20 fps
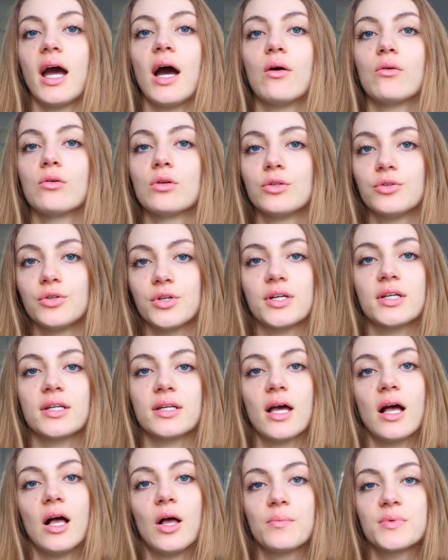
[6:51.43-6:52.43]
out gluten
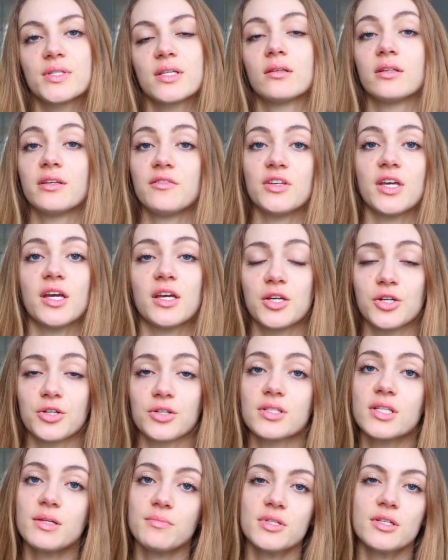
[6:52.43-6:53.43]
helps alleviate
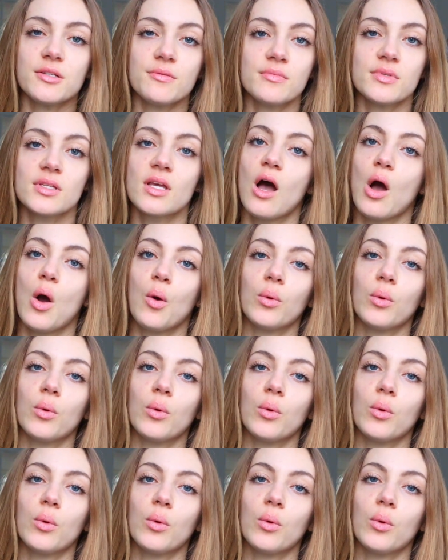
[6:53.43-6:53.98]
your symptoms,